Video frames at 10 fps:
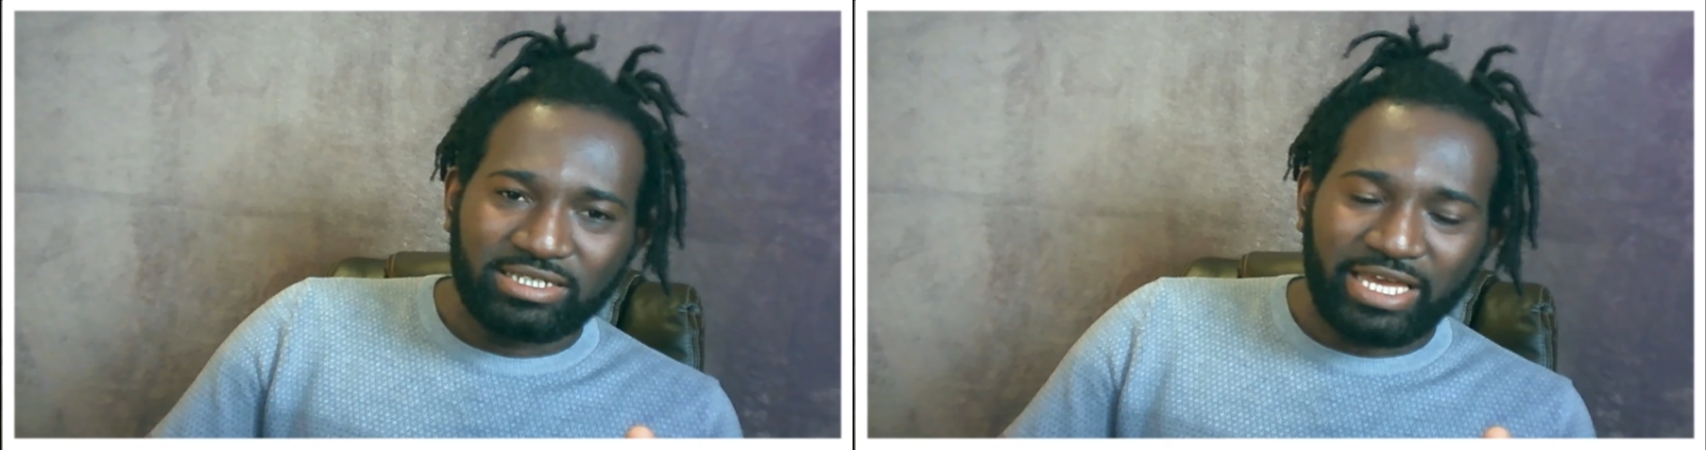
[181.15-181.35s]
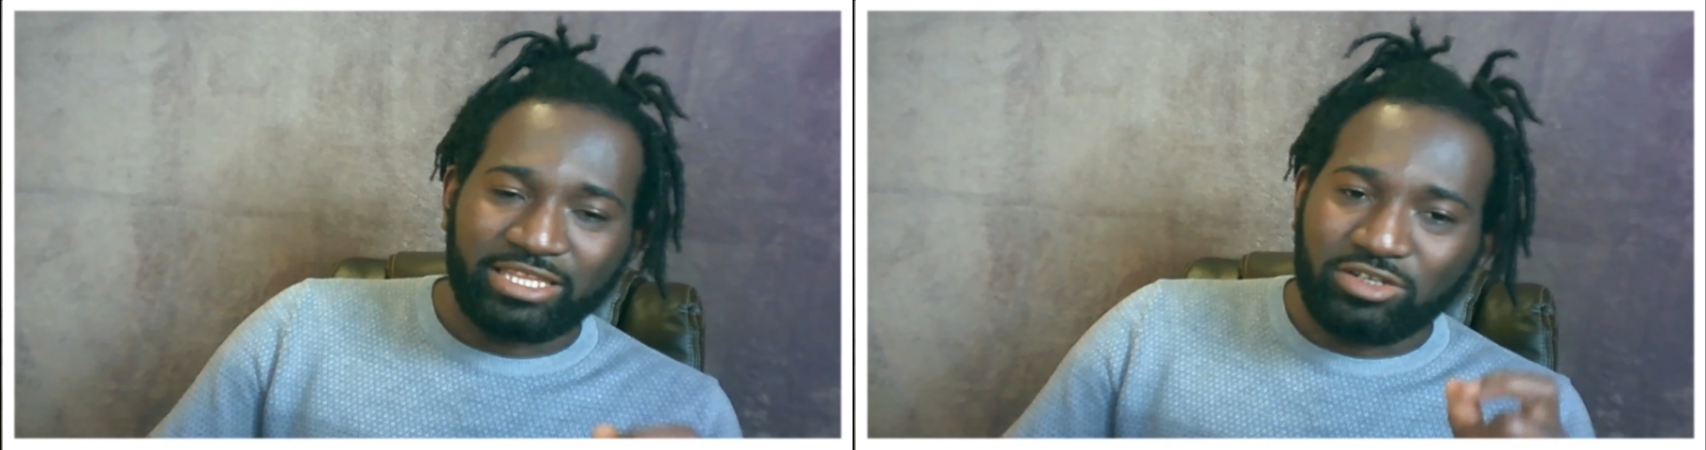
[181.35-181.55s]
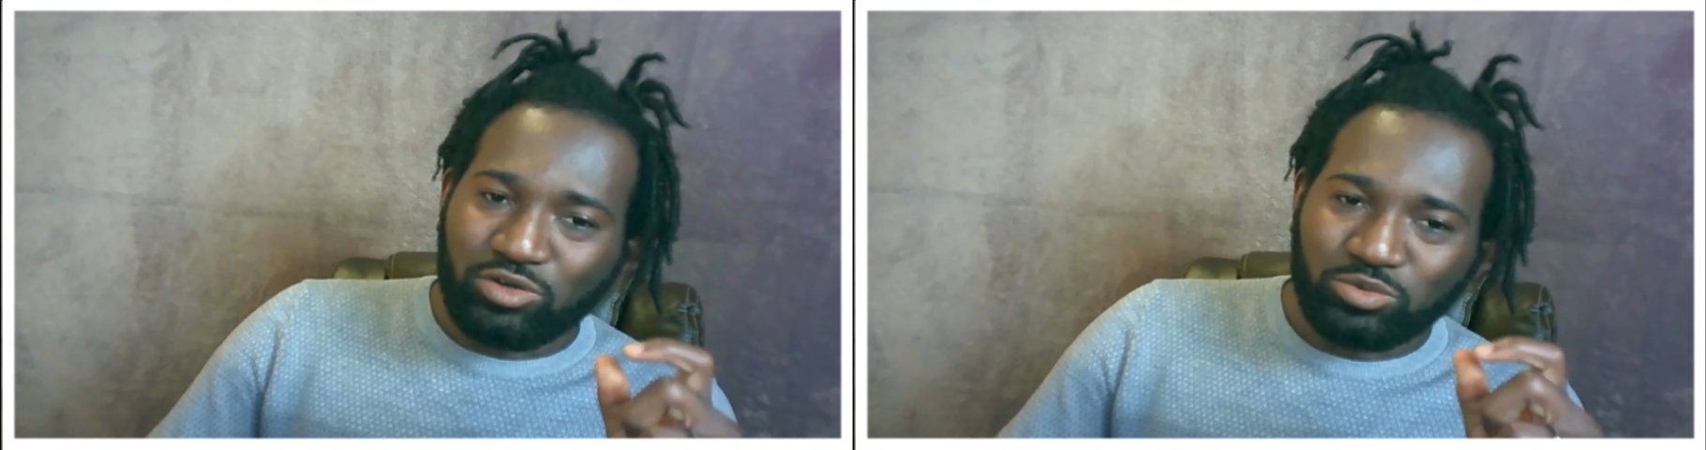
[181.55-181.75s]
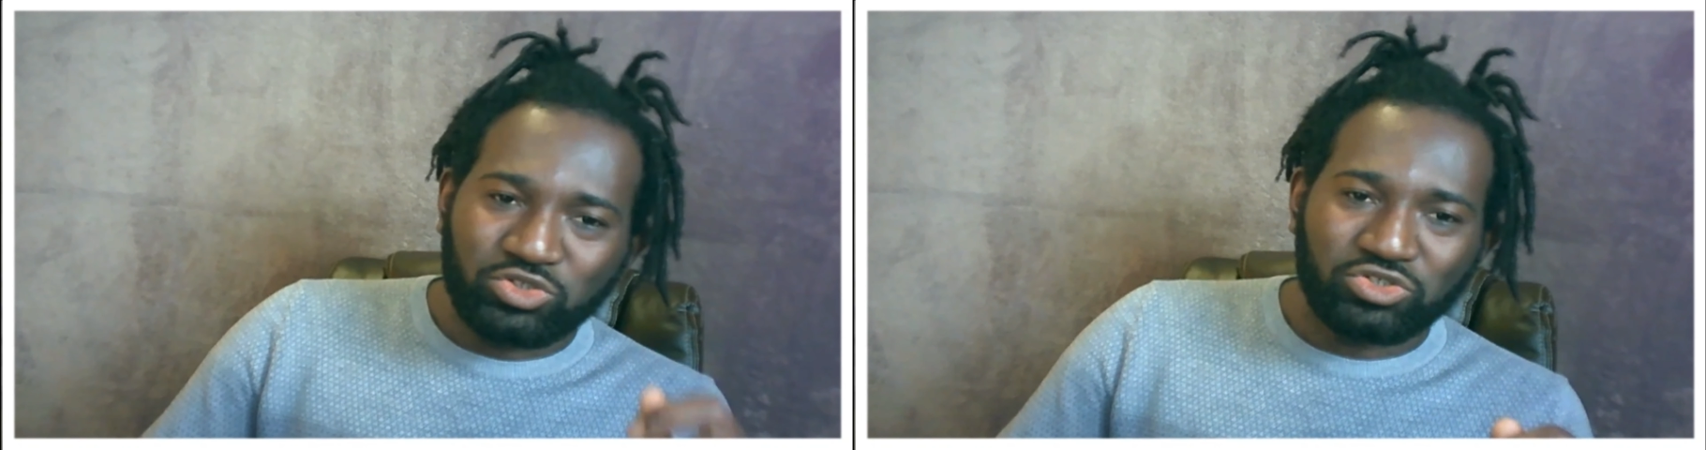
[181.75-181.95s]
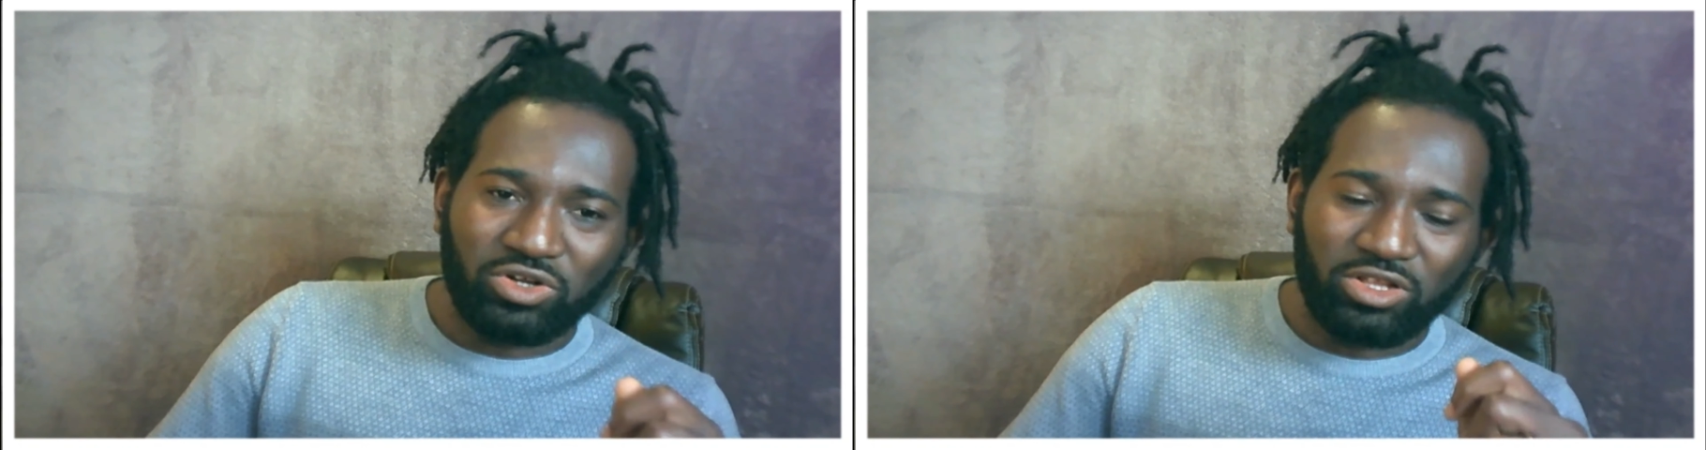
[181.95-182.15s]
and
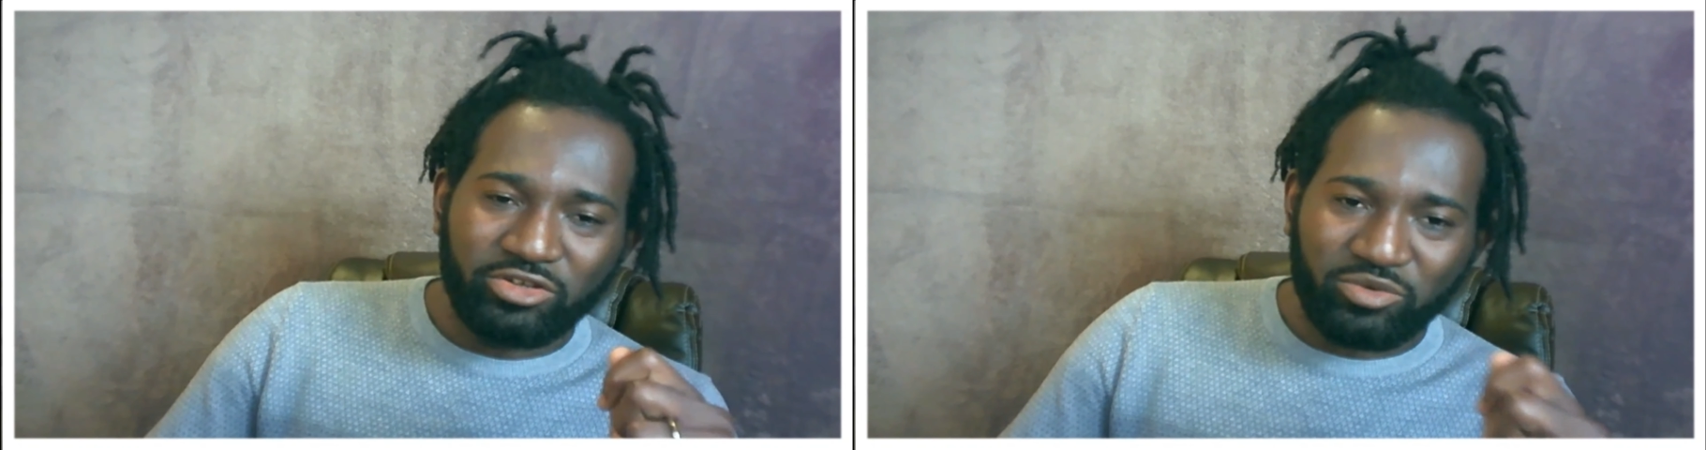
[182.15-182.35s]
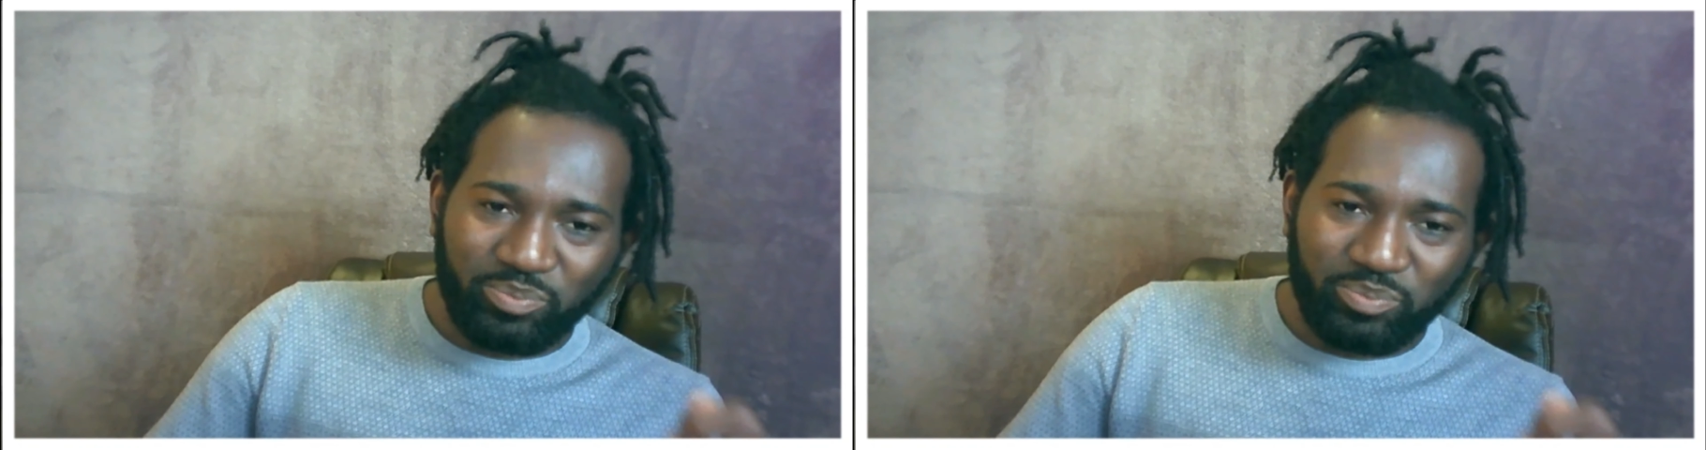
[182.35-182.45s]
control their